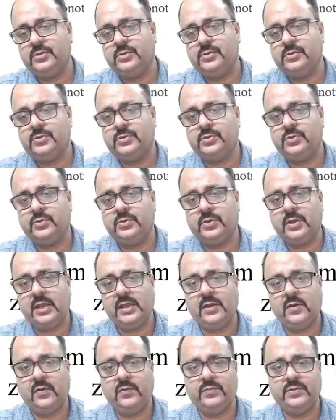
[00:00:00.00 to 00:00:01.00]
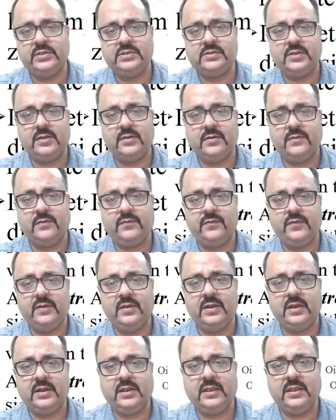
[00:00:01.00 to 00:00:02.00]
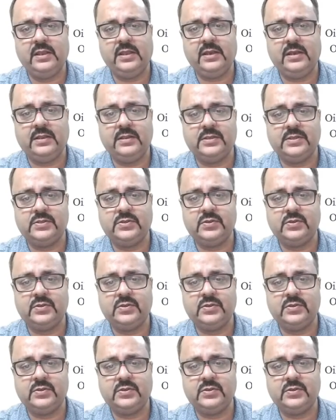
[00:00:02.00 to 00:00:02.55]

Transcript: So I hope this I have a figure here. So